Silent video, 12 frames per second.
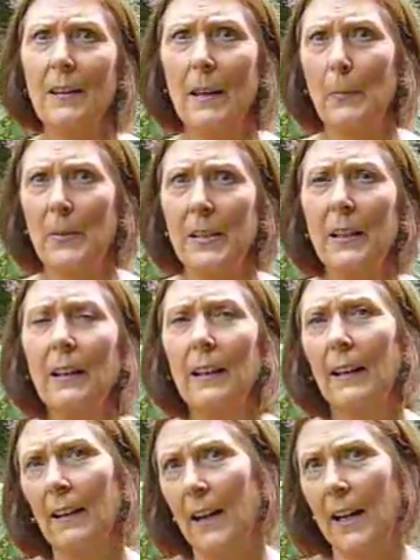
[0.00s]
They
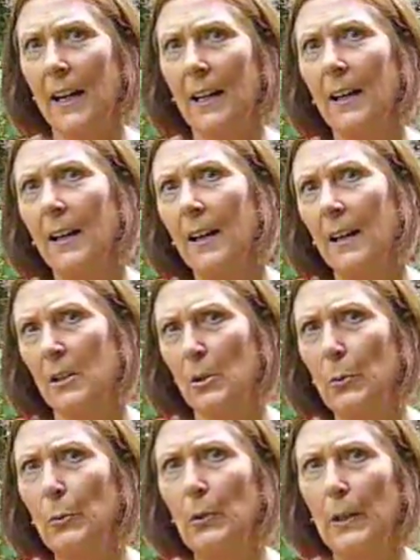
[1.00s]
particularly like
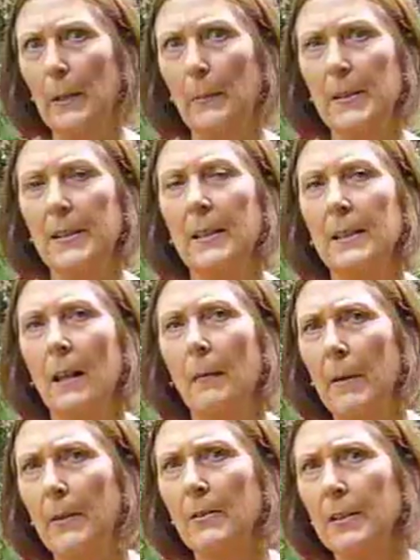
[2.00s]
tulips,
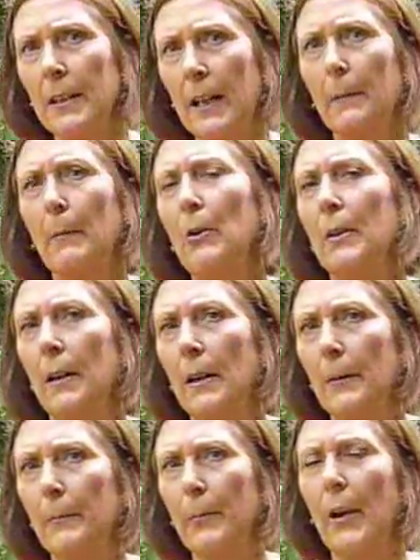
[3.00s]
but there's a lot of
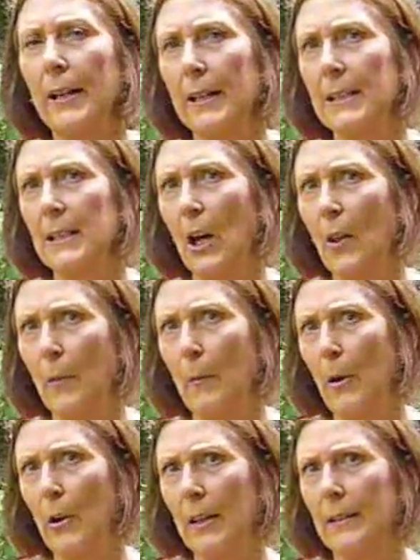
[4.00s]
products on the
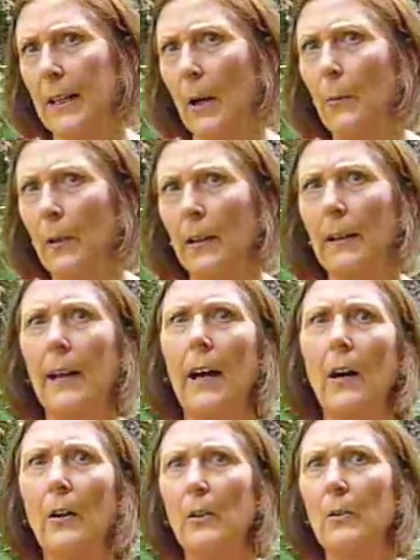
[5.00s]
market that will
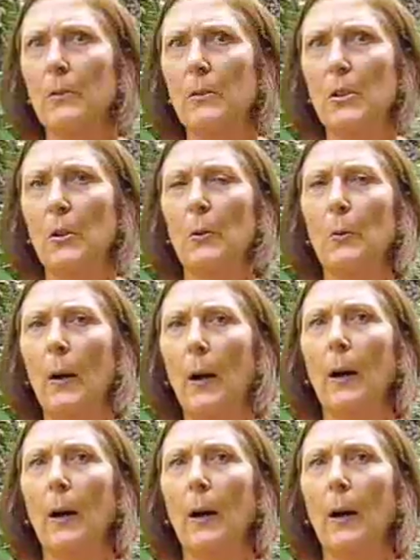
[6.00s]
allow you to